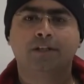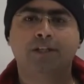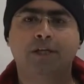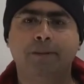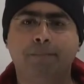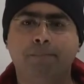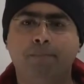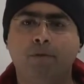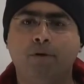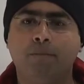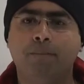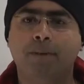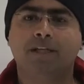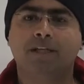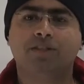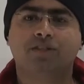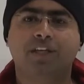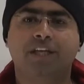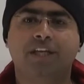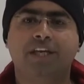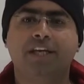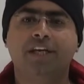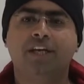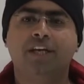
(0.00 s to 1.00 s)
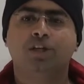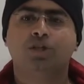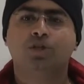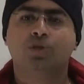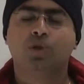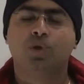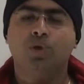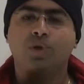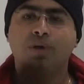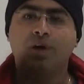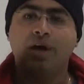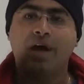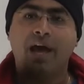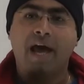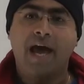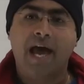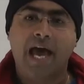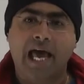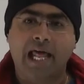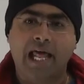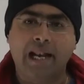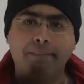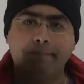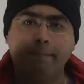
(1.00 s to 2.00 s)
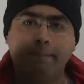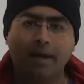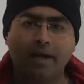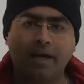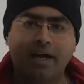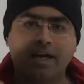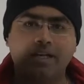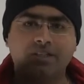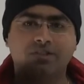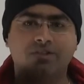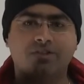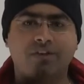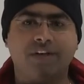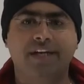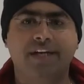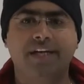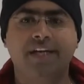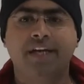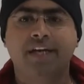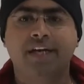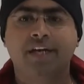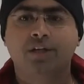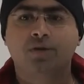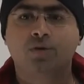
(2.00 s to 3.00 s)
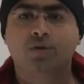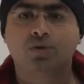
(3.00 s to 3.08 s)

Diplomacy should help a country